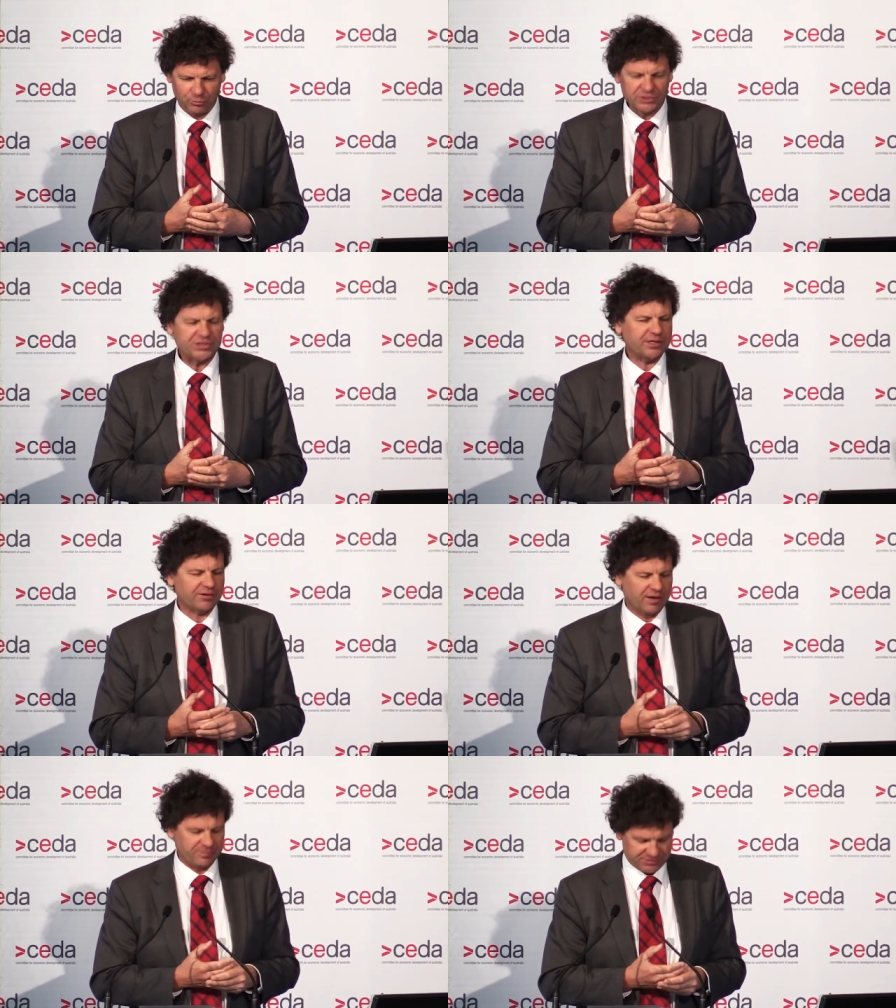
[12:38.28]
witchetty
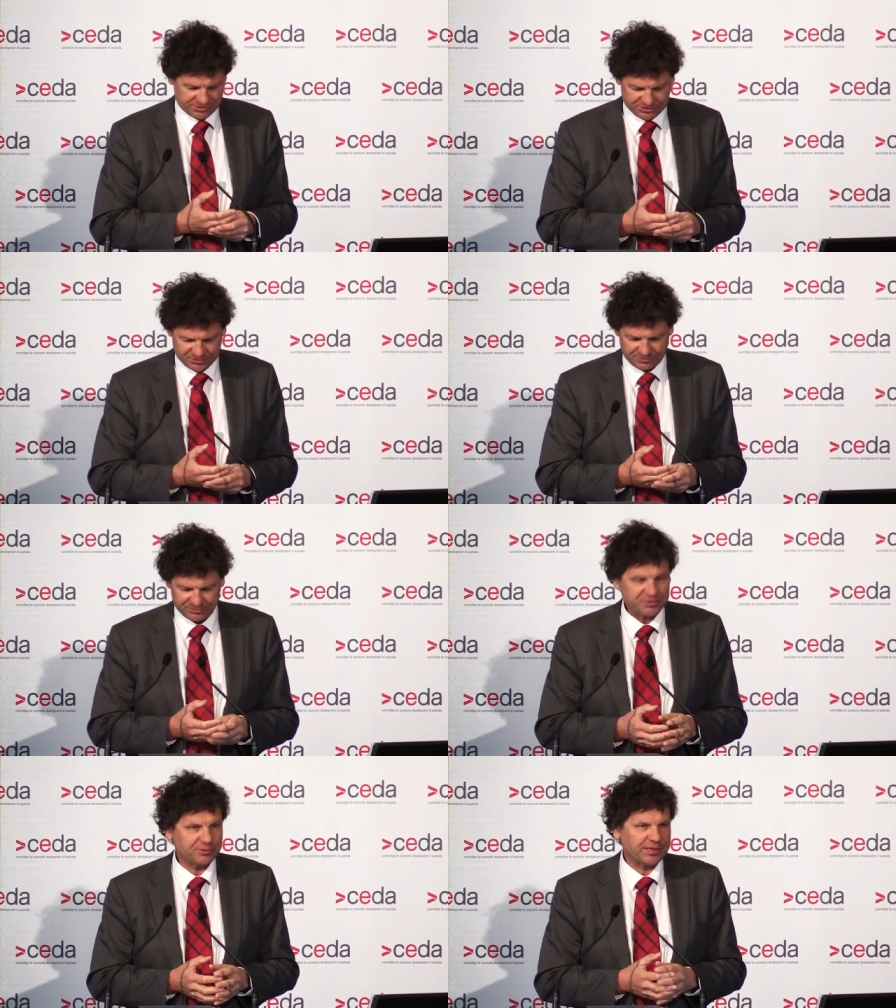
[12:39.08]
grubs
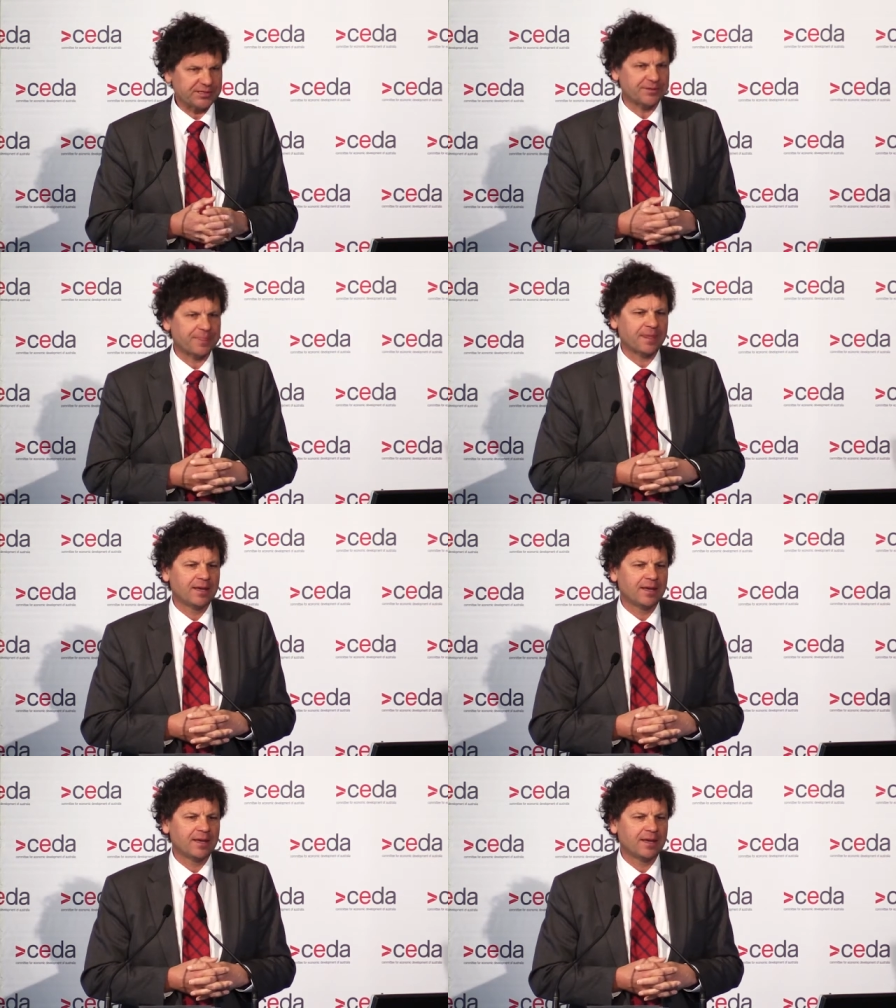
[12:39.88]
to eat, and